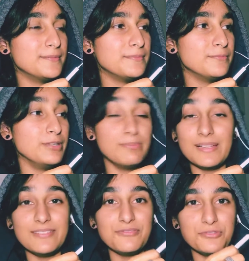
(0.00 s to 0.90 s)
We played
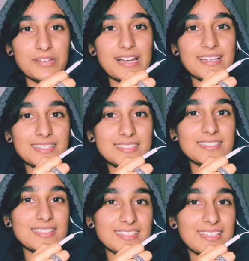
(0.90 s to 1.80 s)
Fall Guys
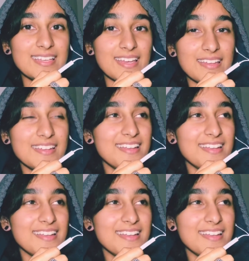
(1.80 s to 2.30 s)
again.